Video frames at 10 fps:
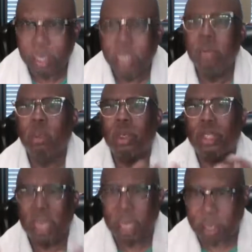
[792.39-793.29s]
He will
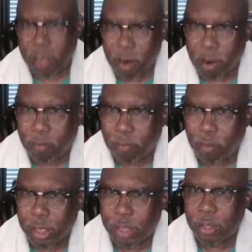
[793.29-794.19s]
take care of them
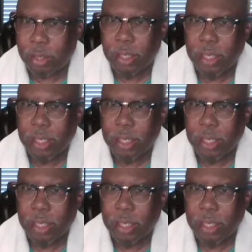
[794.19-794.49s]
for you.